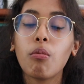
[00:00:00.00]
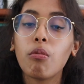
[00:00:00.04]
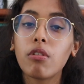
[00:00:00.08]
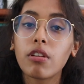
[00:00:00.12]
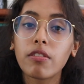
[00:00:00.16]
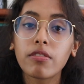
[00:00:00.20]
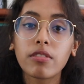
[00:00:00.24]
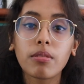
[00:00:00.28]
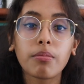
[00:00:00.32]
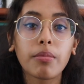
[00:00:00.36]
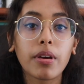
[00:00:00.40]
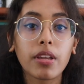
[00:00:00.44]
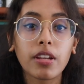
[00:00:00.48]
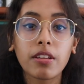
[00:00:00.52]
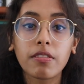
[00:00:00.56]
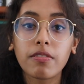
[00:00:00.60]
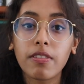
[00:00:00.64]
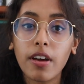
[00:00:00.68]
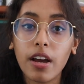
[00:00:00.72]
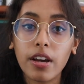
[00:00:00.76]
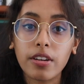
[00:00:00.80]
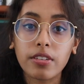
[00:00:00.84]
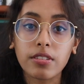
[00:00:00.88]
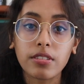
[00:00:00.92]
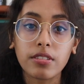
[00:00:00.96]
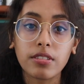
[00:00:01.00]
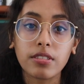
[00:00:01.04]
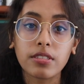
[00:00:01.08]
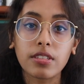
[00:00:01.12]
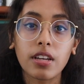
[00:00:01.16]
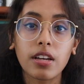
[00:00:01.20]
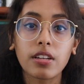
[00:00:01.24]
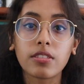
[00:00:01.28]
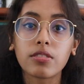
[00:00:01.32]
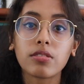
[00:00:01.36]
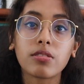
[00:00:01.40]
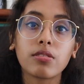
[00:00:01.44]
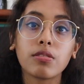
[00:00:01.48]
one of the many factors
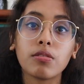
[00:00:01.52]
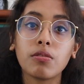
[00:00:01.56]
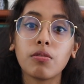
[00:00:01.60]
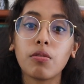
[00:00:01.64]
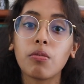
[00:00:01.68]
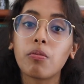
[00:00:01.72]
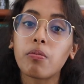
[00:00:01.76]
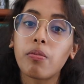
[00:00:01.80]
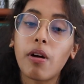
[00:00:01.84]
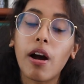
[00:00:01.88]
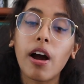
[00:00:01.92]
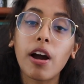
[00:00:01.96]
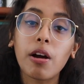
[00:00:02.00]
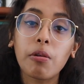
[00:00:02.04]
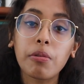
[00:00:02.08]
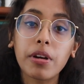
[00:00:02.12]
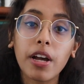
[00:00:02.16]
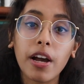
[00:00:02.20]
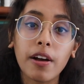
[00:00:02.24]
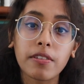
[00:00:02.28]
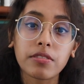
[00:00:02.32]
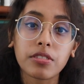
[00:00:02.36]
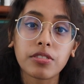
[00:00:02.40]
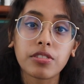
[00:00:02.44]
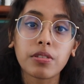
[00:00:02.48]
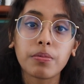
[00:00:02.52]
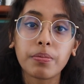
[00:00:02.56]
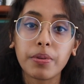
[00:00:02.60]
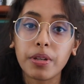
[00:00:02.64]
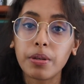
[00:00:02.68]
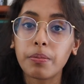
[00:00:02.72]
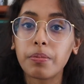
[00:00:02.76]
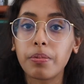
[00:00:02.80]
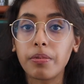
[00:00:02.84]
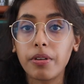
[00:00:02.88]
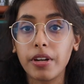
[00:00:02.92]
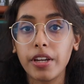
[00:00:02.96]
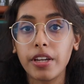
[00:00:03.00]
as to why we have such a
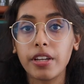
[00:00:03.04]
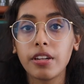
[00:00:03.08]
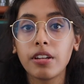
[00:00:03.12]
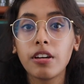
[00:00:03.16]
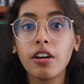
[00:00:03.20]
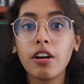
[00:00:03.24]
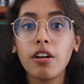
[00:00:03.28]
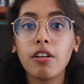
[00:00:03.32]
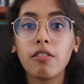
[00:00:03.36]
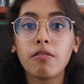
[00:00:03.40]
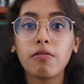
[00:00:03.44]
big brain